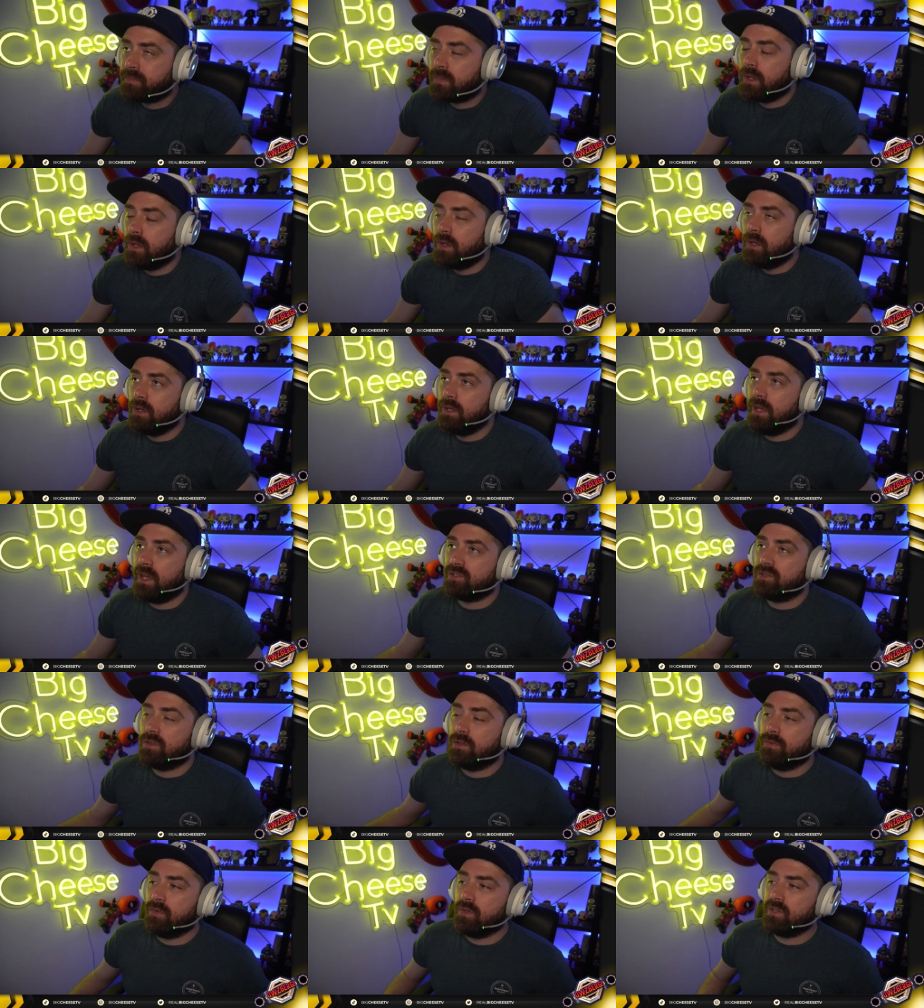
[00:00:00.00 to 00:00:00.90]
Yeah, so
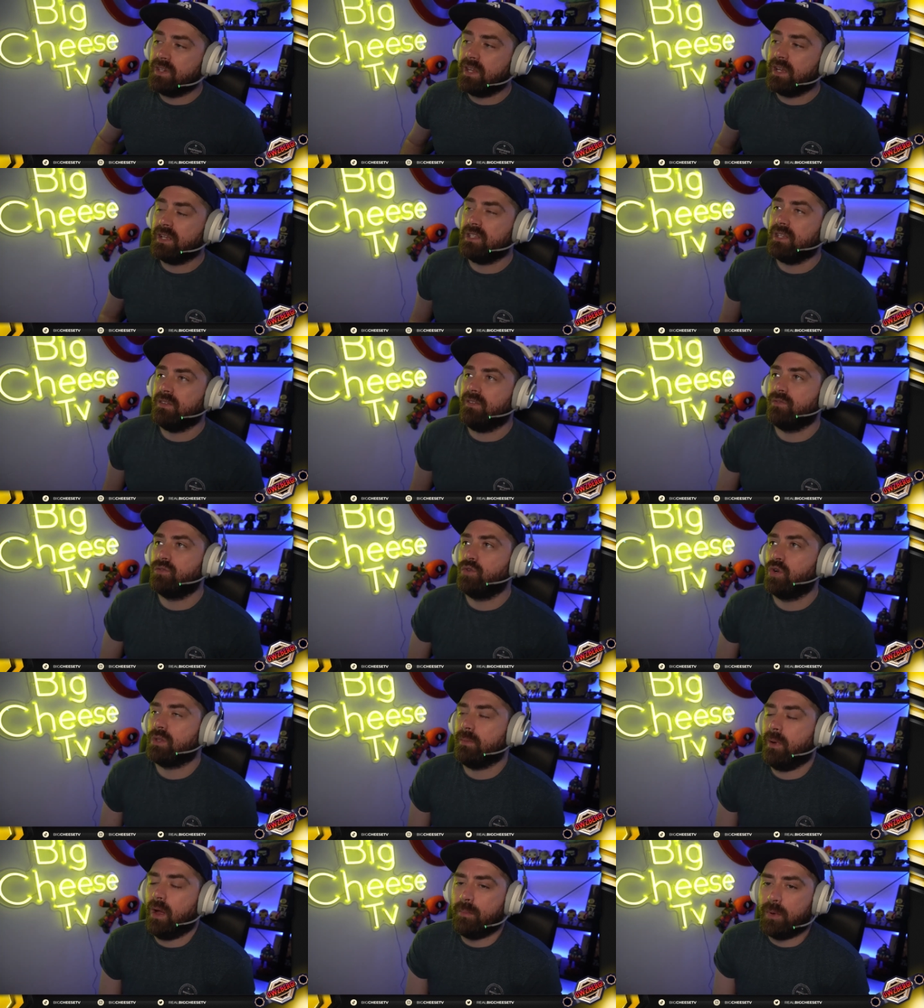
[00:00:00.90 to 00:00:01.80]
the first negative I've talked
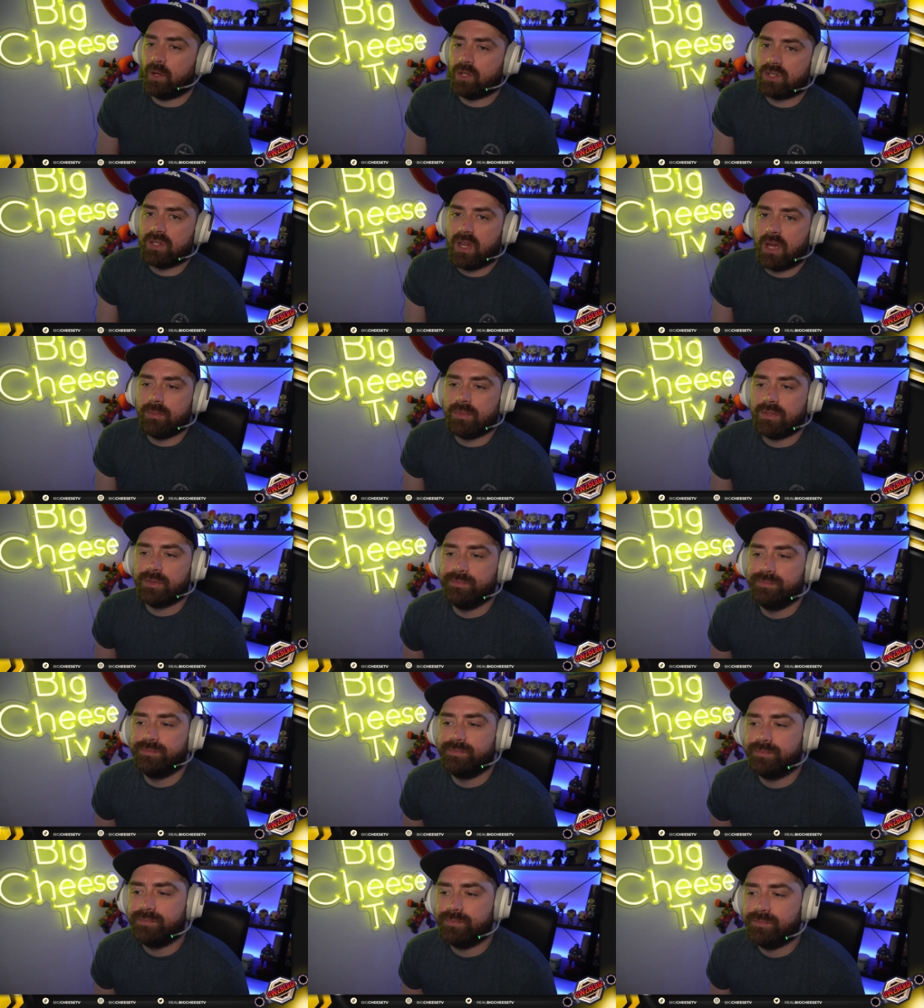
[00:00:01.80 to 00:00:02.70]
about a bunch of times,
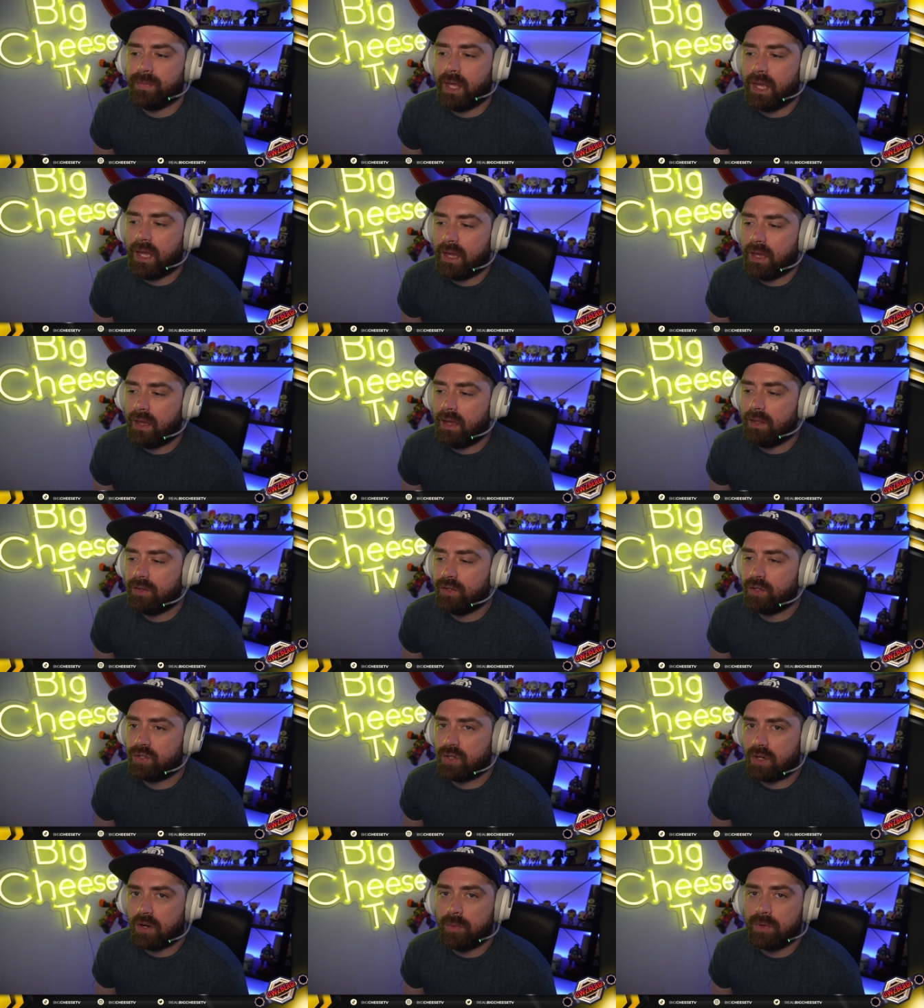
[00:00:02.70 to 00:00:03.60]
uh, the
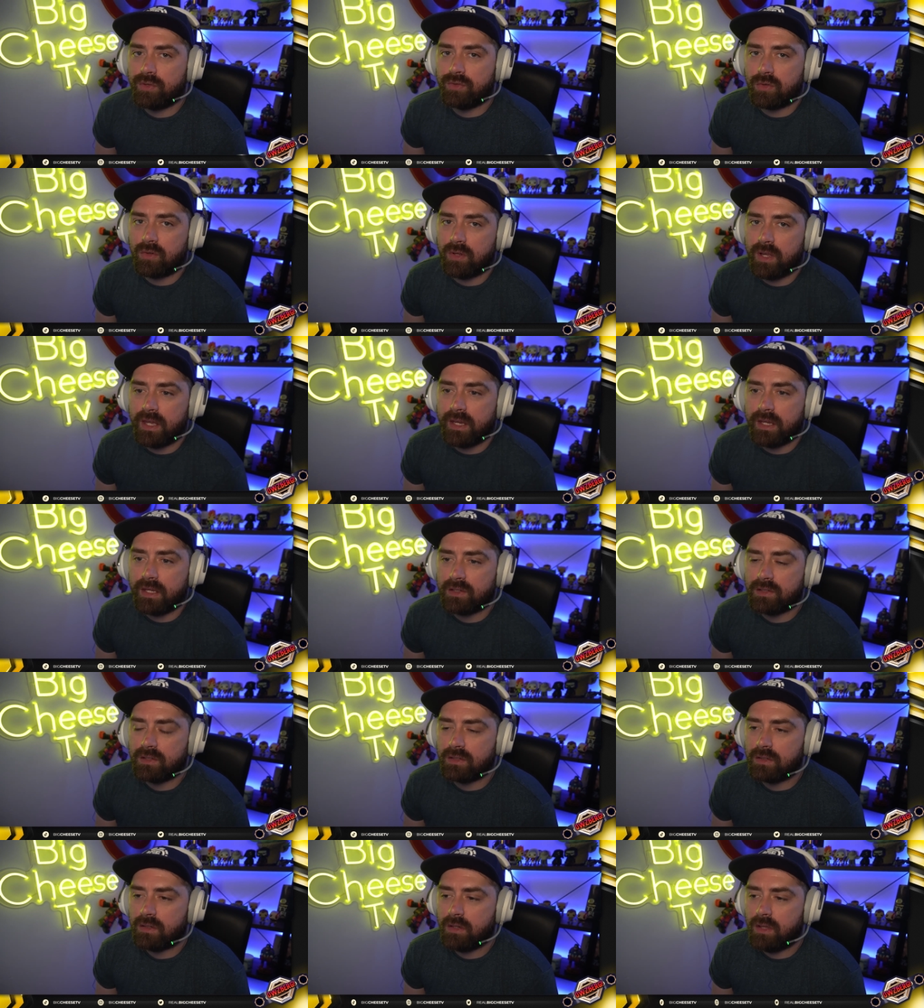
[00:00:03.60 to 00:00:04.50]
sugar withdrawal headaches.